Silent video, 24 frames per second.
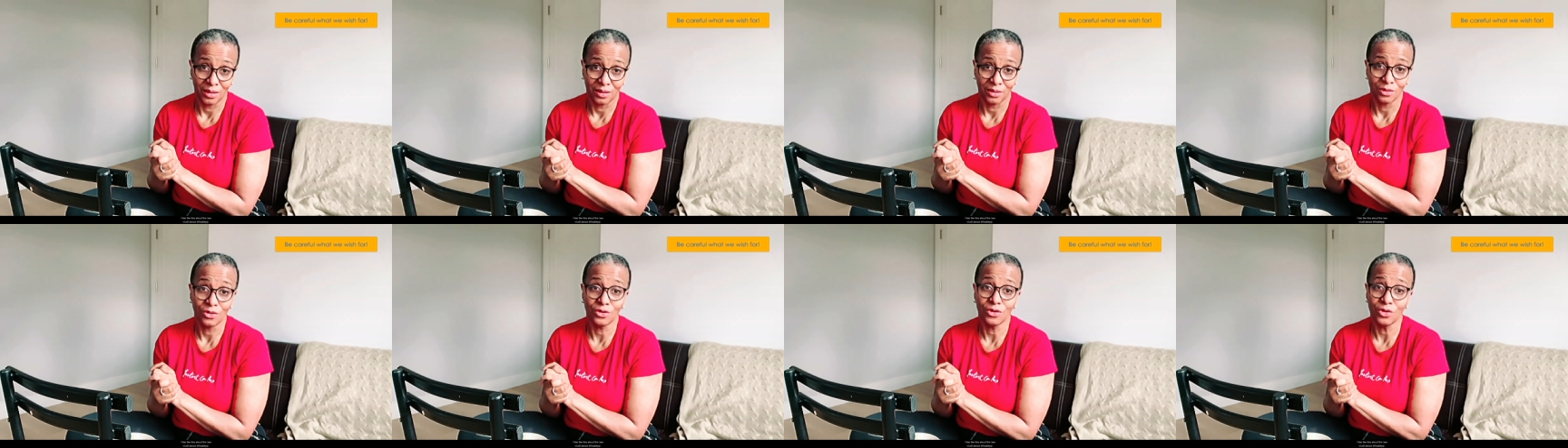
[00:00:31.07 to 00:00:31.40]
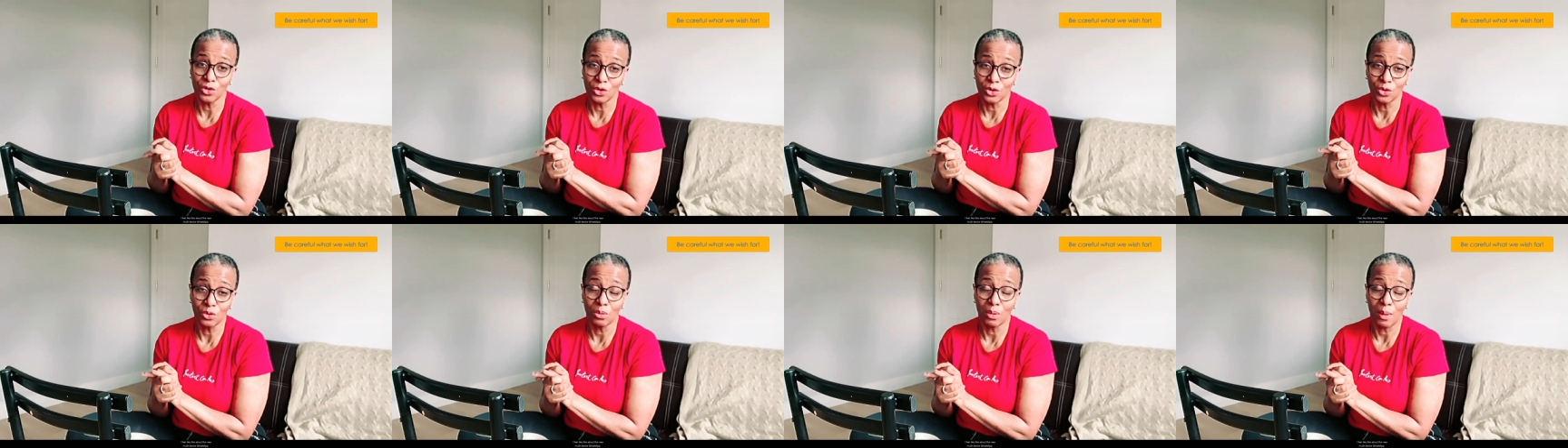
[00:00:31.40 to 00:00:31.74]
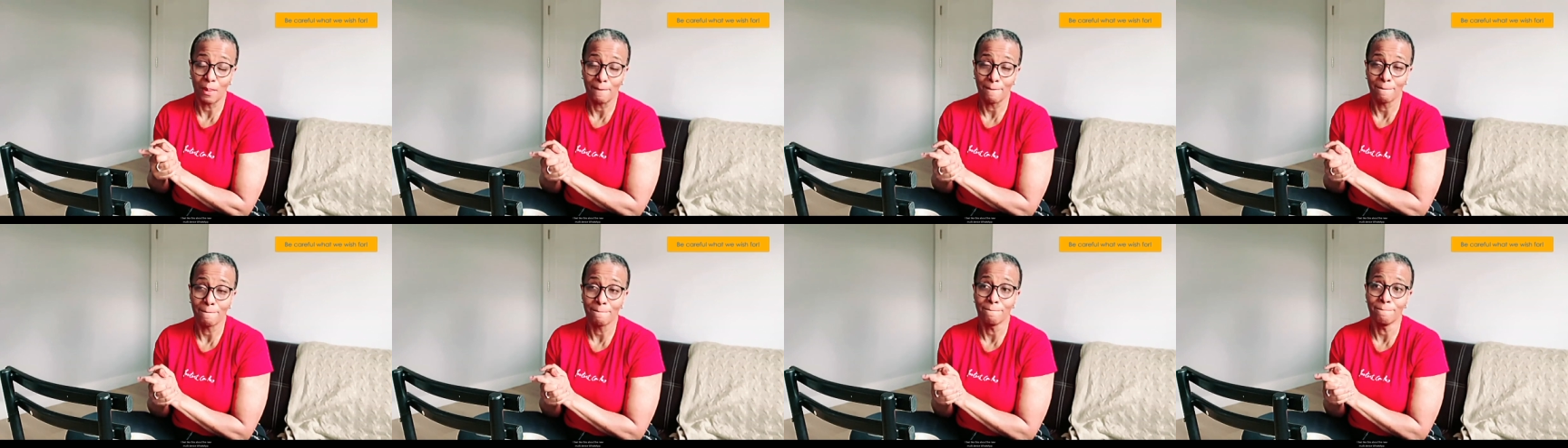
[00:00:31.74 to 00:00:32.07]
new
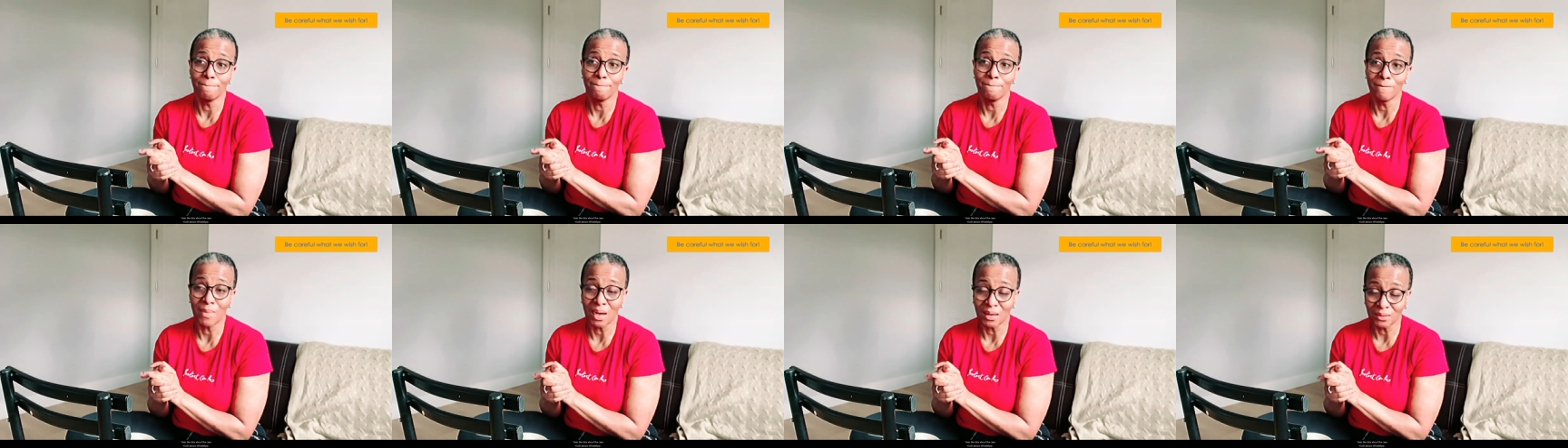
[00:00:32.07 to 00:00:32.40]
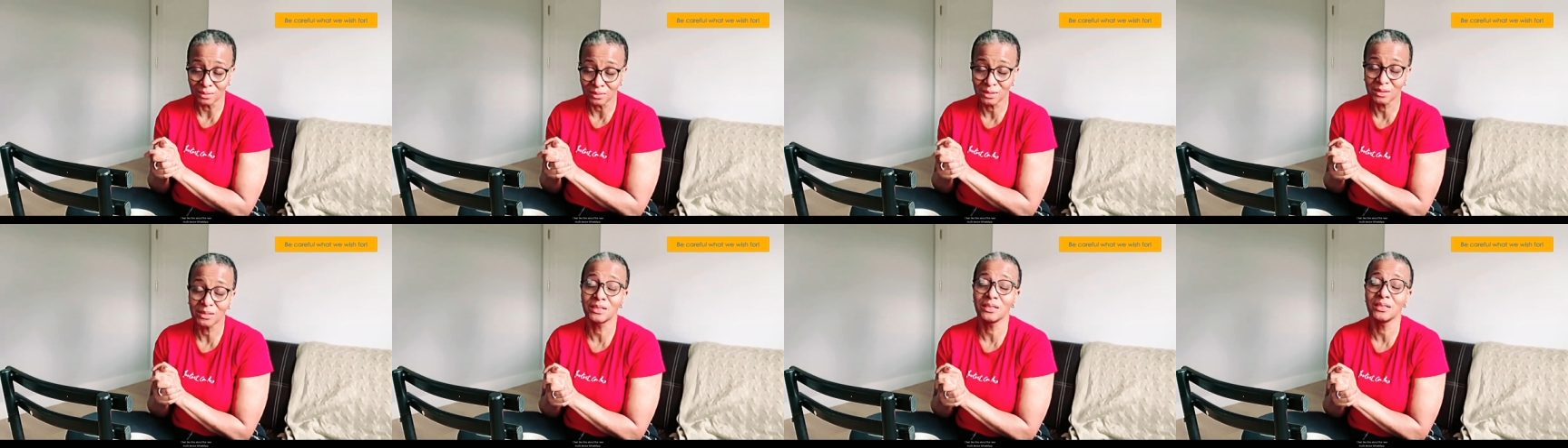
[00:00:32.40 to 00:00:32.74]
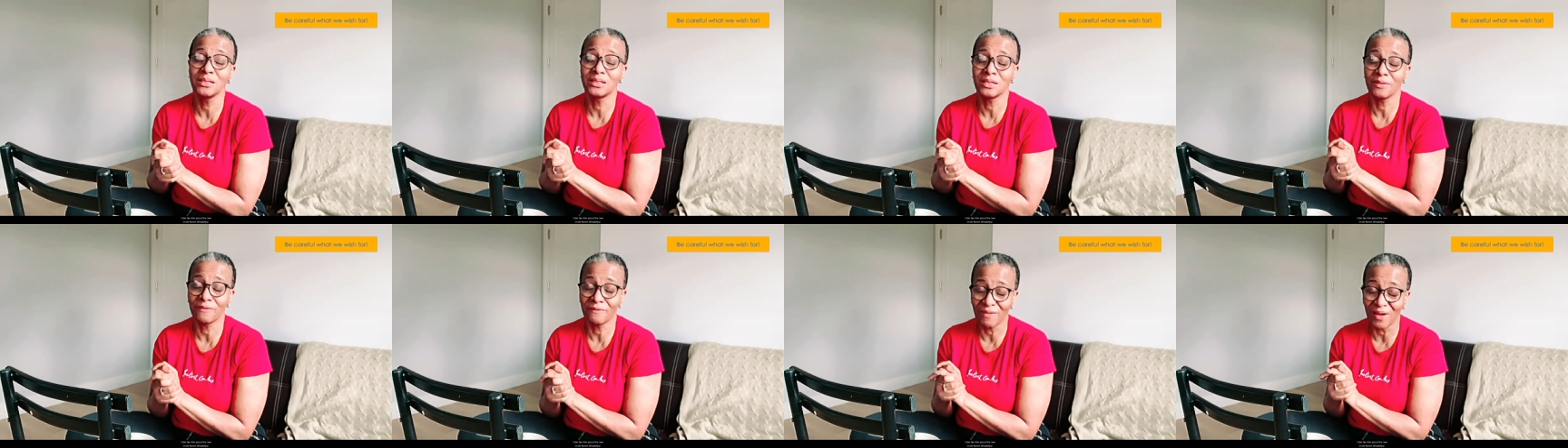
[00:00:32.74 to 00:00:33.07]

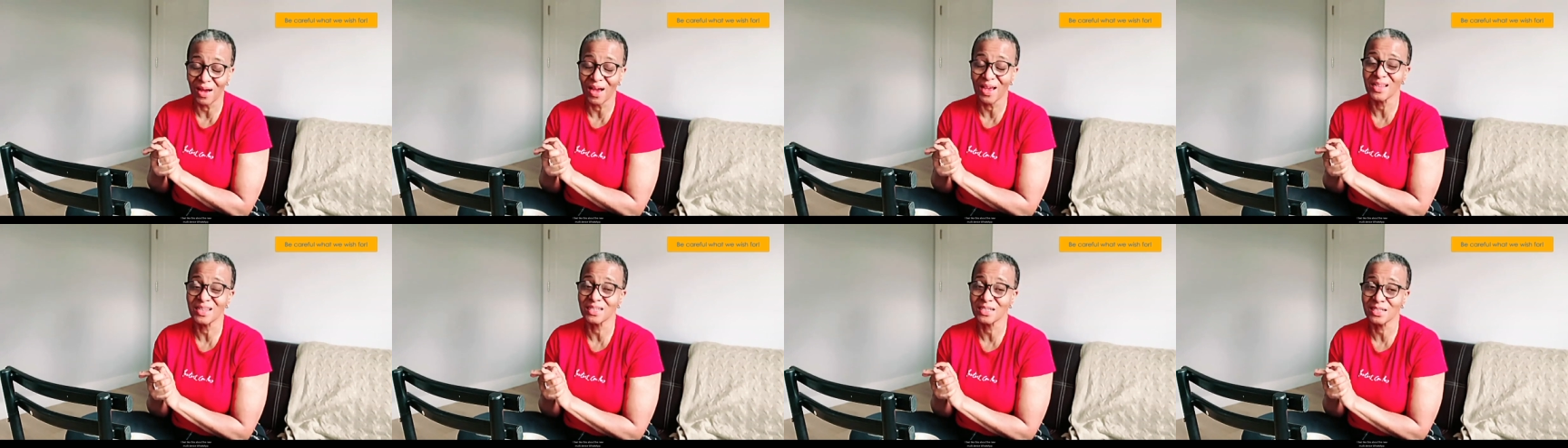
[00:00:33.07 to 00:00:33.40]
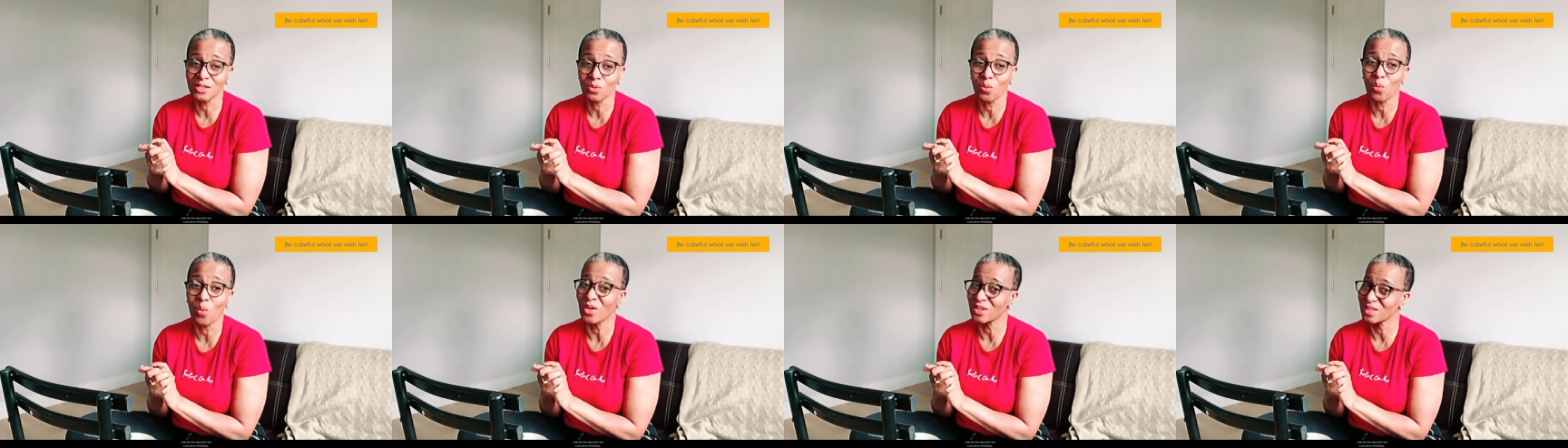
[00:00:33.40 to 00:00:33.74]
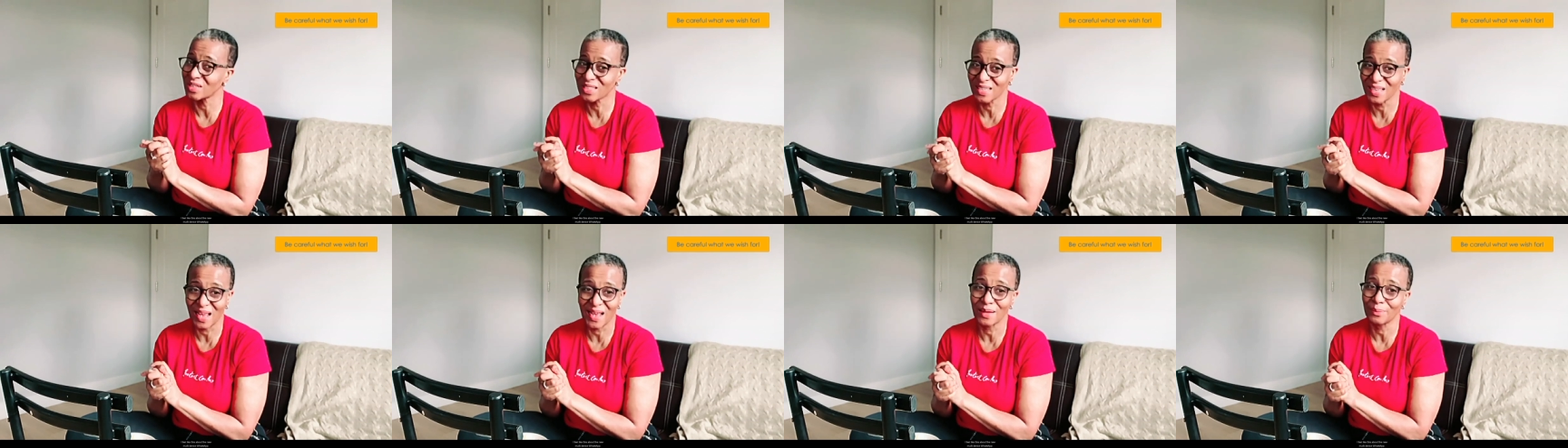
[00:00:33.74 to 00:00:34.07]
multi-device
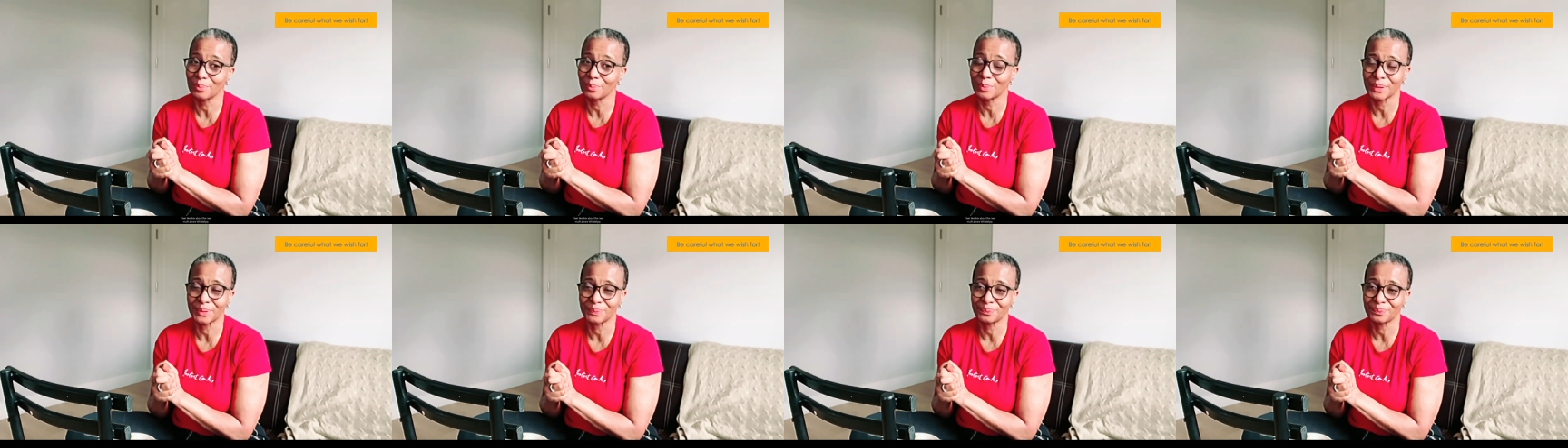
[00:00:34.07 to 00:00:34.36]
WhatsApp.